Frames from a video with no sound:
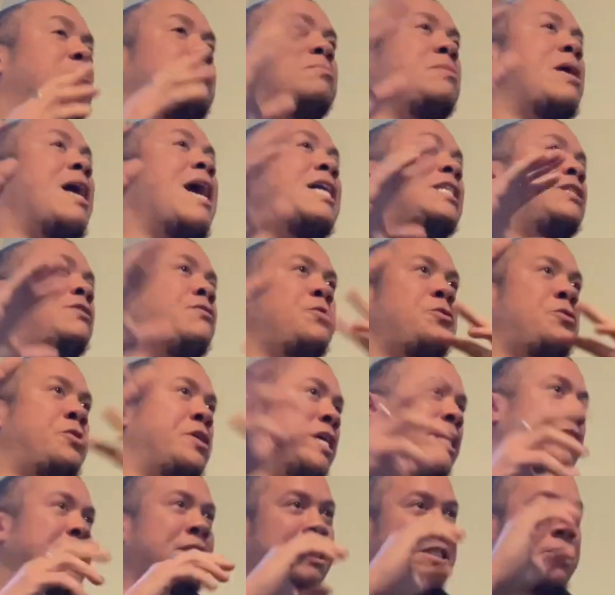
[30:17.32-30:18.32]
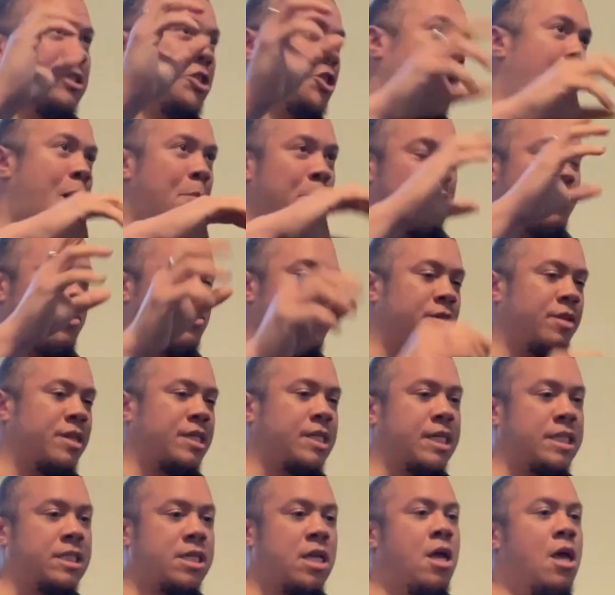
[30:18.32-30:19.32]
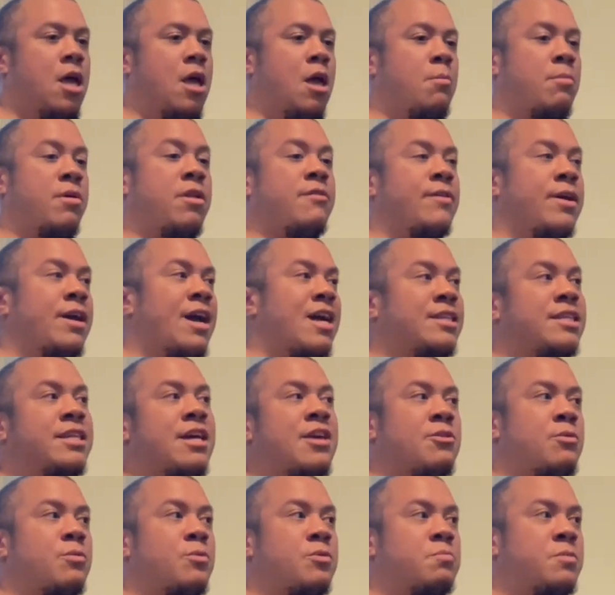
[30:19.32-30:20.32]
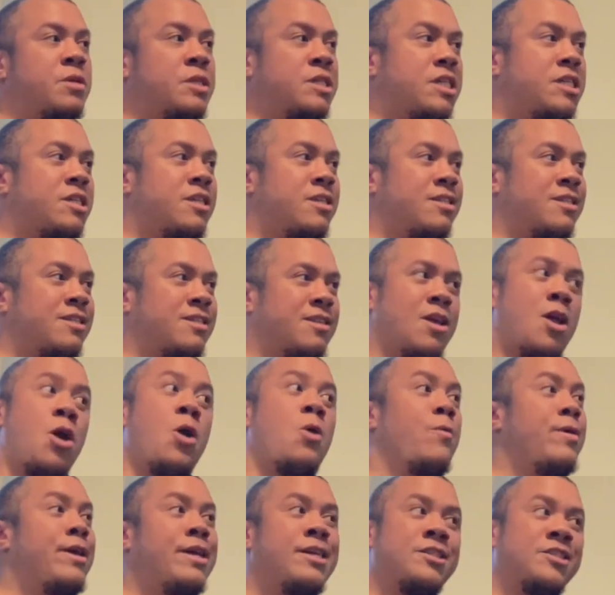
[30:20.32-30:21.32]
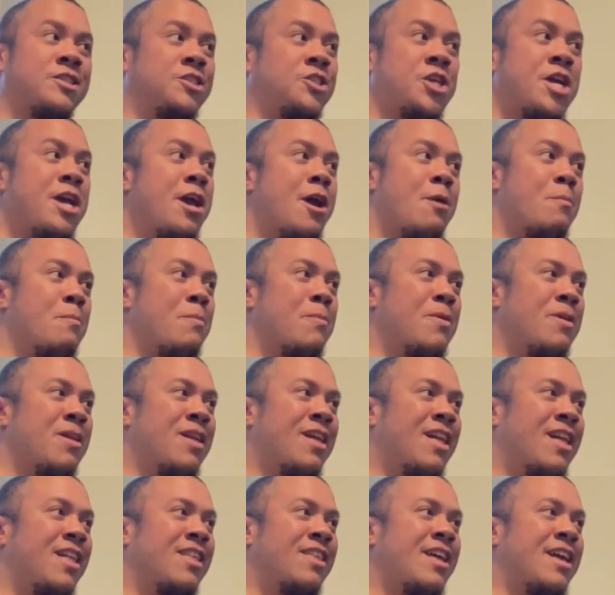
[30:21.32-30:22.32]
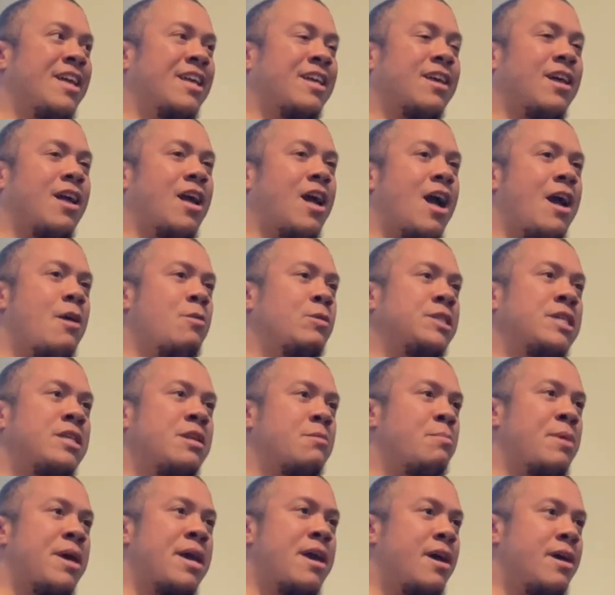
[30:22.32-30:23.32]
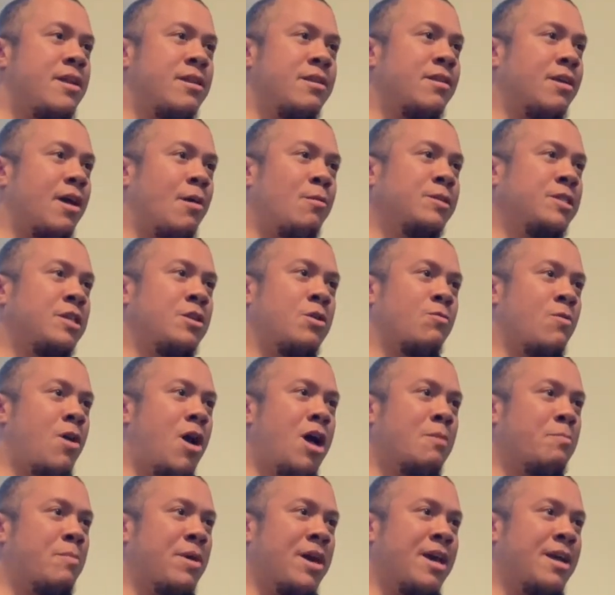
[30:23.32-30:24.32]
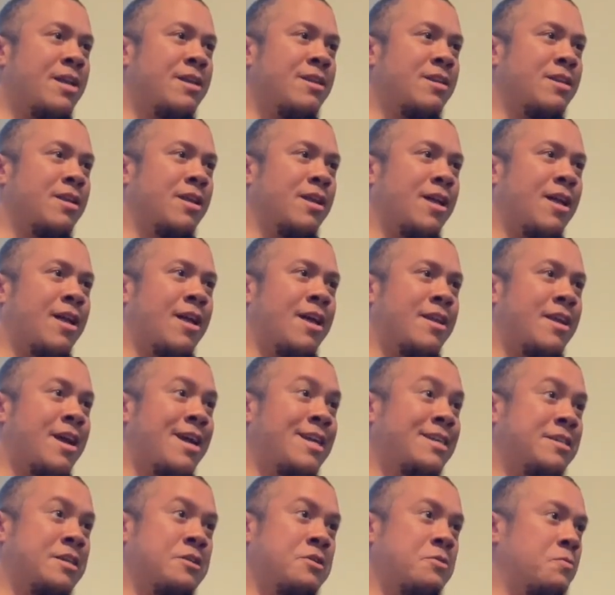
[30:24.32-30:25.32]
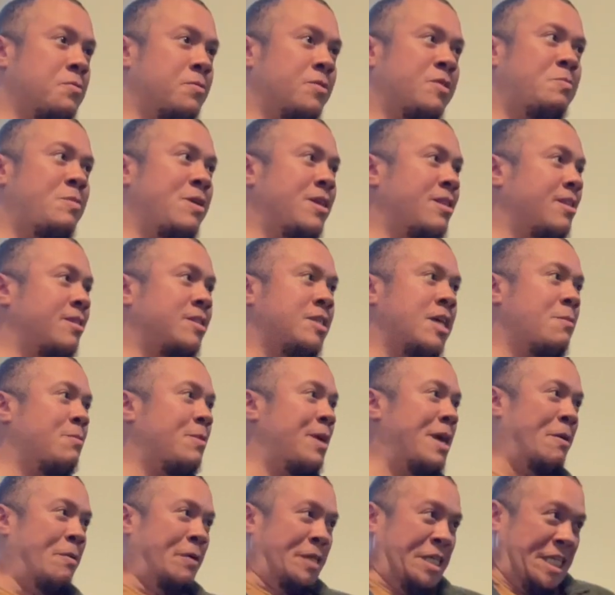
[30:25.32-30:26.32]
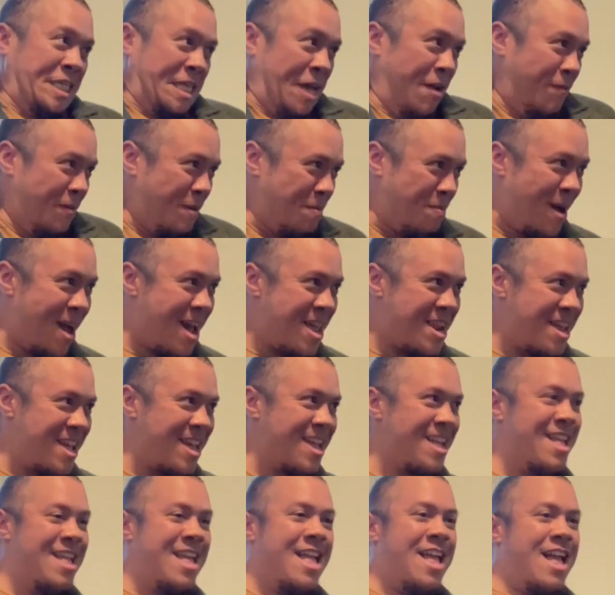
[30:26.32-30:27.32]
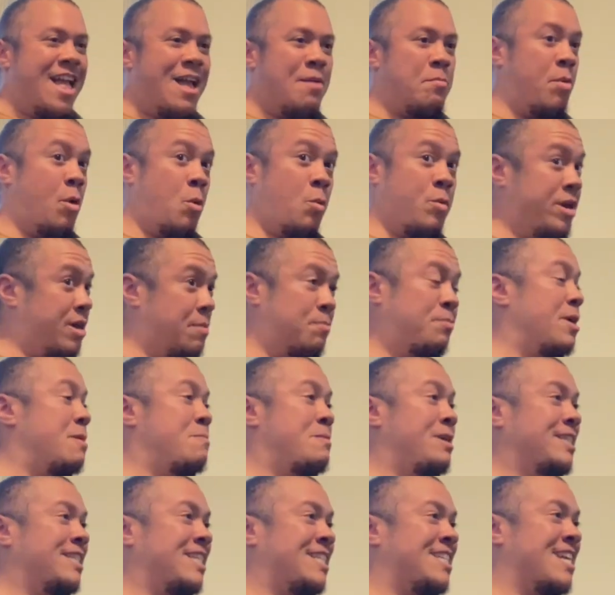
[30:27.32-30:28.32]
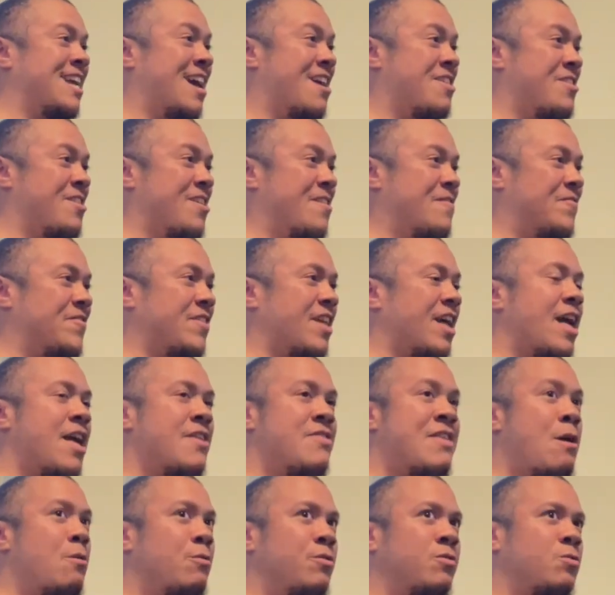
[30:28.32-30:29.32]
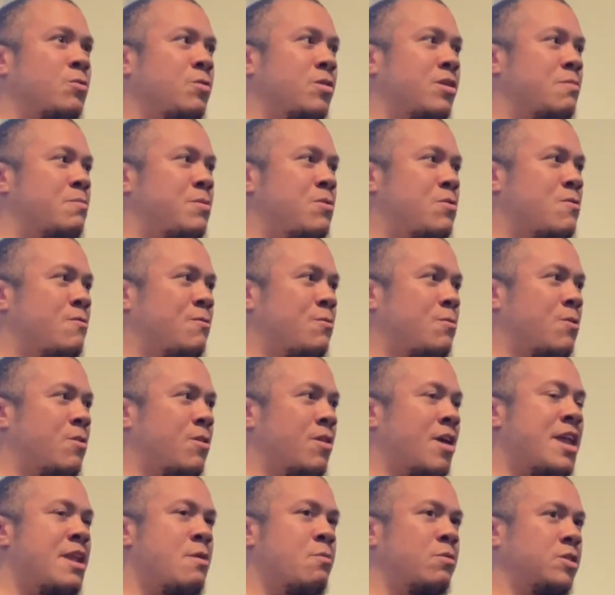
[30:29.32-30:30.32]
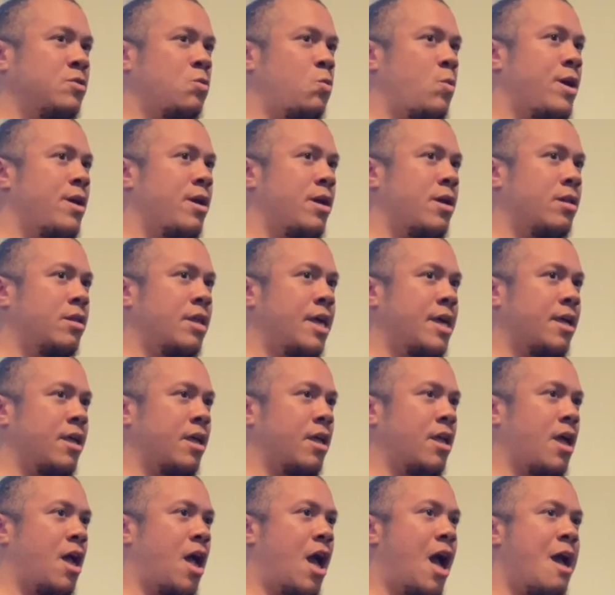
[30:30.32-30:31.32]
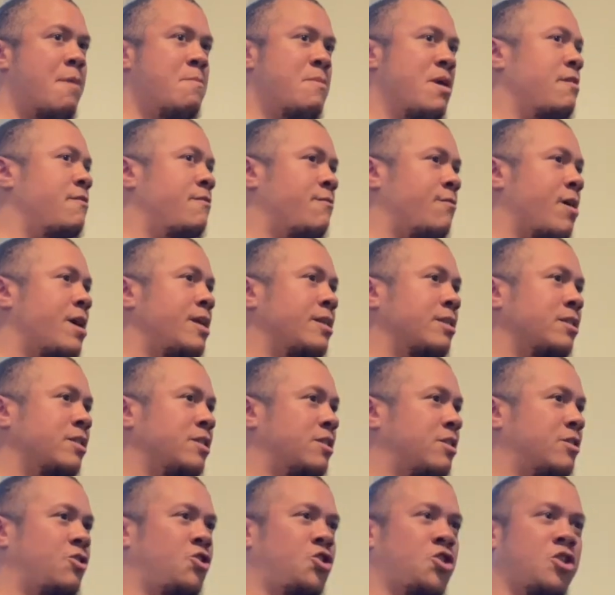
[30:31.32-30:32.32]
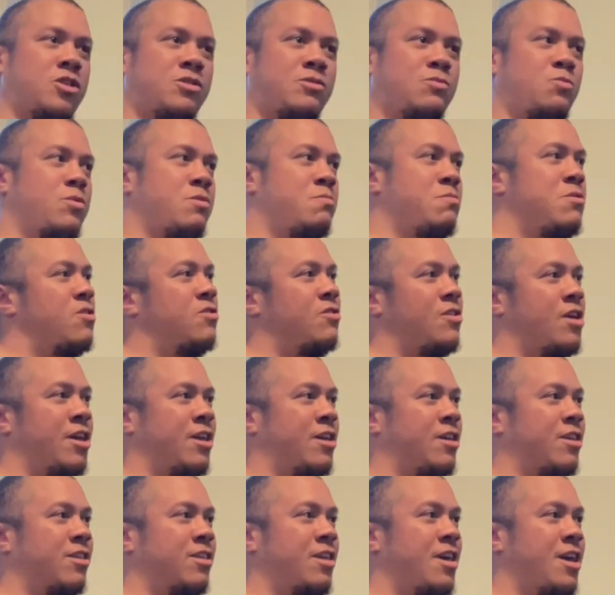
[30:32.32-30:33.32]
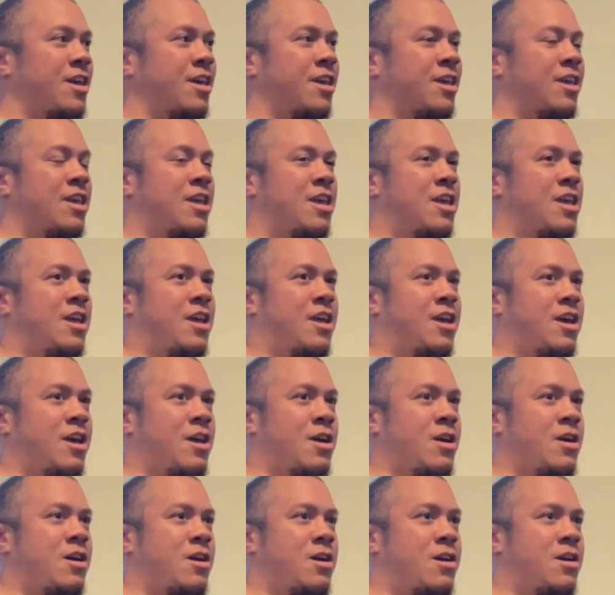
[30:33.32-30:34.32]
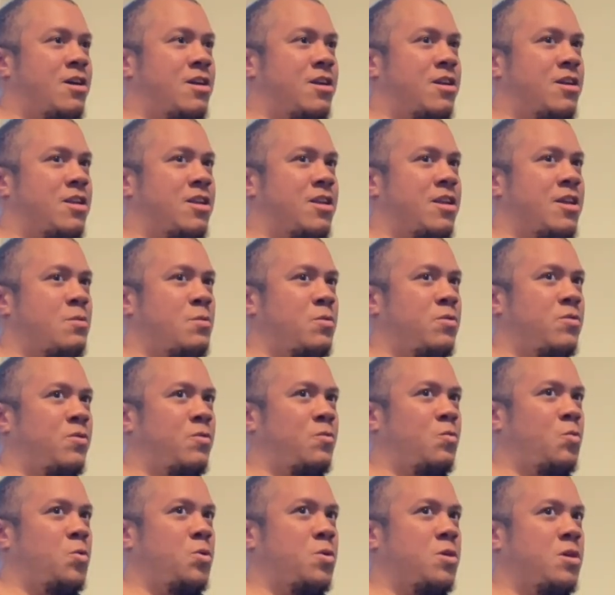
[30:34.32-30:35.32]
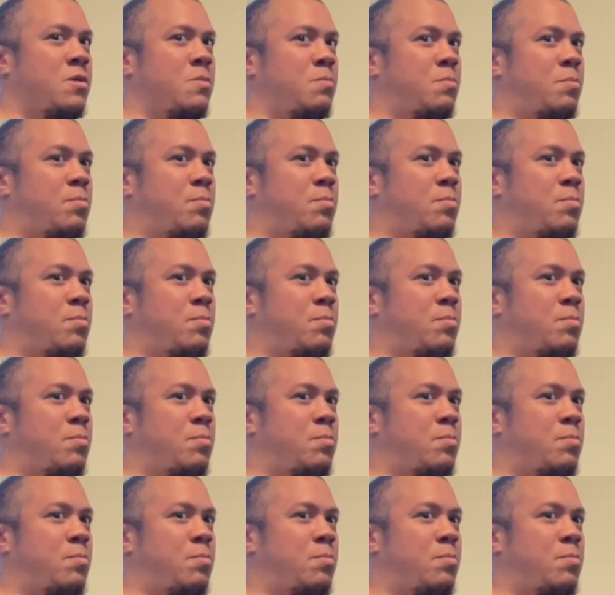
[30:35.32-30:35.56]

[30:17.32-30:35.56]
ask for things and shop and do these things, but if I got together with musicians, we could just jam. Like I was in a band, I was in a rock band, and I didn't speak the same language as everybody, but we could play music together, and that was really beautiful. And it was a way like I made friends just with music. Like it was really,